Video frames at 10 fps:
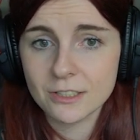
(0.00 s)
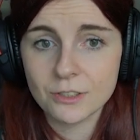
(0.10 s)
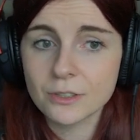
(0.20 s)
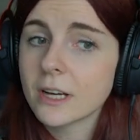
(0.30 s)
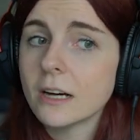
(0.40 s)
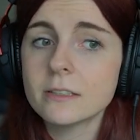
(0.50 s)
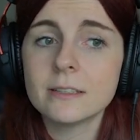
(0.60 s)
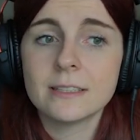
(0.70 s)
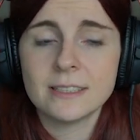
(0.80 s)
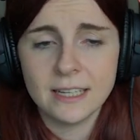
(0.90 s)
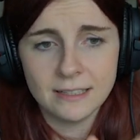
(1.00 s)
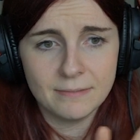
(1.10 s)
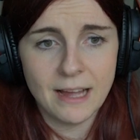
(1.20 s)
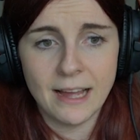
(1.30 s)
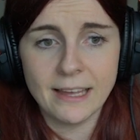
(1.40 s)
you to go to the
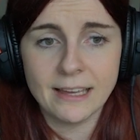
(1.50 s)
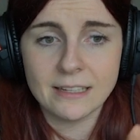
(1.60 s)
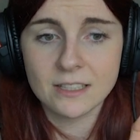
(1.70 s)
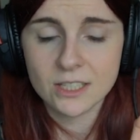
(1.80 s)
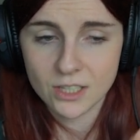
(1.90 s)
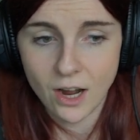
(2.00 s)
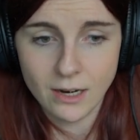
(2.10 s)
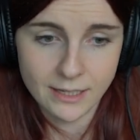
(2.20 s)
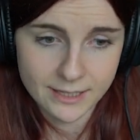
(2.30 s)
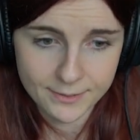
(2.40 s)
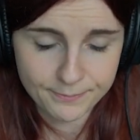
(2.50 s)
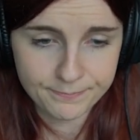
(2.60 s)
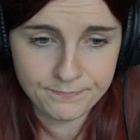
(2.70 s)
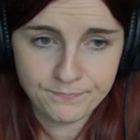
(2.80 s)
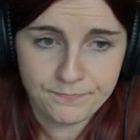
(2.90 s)
CLI and install it.
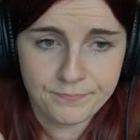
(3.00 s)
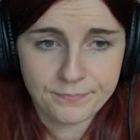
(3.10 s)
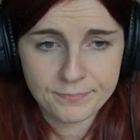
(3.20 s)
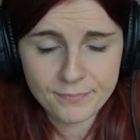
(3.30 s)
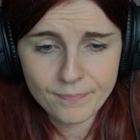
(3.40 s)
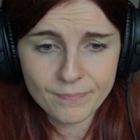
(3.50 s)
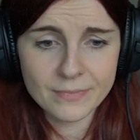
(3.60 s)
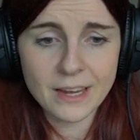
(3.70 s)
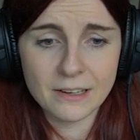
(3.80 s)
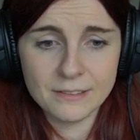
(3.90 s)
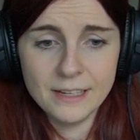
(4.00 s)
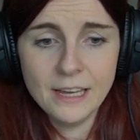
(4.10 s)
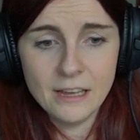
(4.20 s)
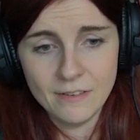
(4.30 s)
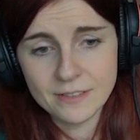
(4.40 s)
Now,
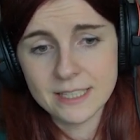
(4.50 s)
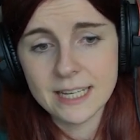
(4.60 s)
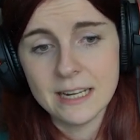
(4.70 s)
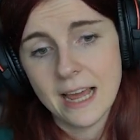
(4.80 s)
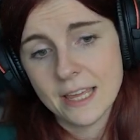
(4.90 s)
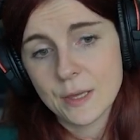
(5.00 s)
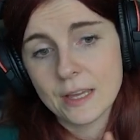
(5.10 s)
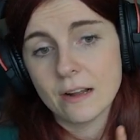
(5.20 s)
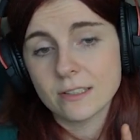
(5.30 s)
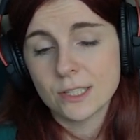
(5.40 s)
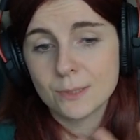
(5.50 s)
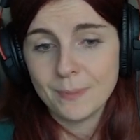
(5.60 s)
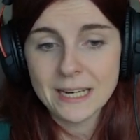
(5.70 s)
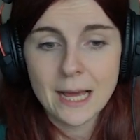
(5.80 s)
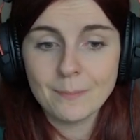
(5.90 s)
with the CLI, you can also
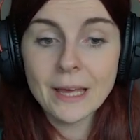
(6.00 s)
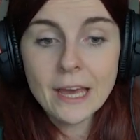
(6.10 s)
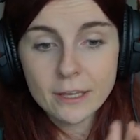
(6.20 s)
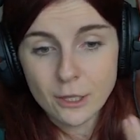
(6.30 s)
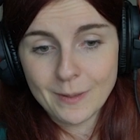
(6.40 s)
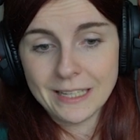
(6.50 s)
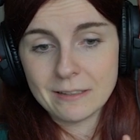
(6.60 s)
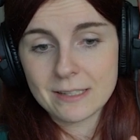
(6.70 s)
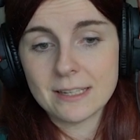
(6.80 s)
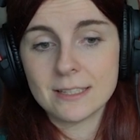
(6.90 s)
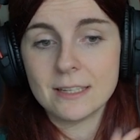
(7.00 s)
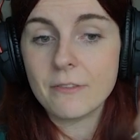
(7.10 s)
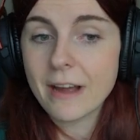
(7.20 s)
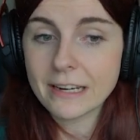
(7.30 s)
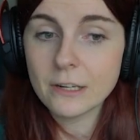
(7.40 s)
spin up Kubernetes cluster
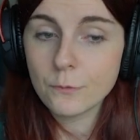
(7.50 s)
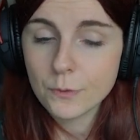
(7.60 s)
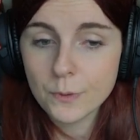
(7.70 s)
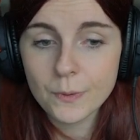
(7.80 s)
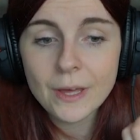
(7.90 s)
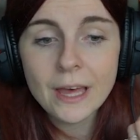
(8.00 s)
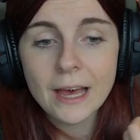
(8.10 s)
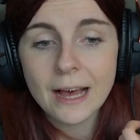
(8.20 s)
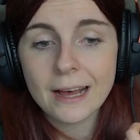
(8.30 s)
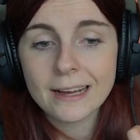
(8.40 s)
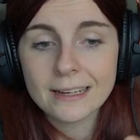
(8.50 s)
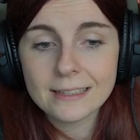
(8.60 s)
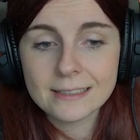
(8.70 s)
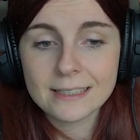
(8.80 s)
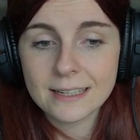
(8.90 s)
directly through
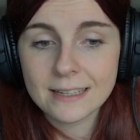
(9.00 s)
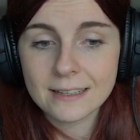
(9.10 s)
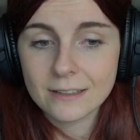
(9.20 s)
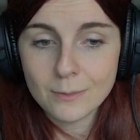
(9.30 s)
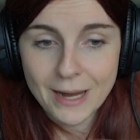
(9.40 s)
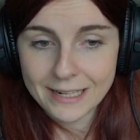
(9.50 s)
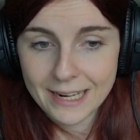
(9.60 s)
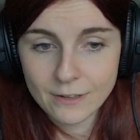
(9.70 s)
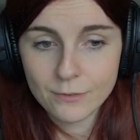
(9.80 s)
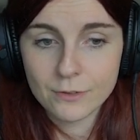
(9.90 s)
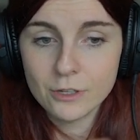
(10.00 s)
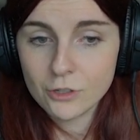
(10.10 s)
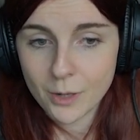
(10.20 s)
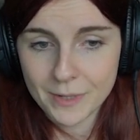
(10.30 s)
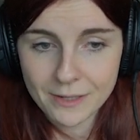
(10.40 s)
the command line, through your
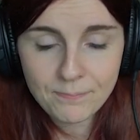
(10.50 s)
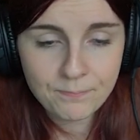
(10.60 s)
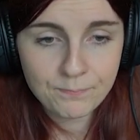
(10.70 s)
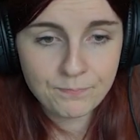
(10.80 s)
terminal.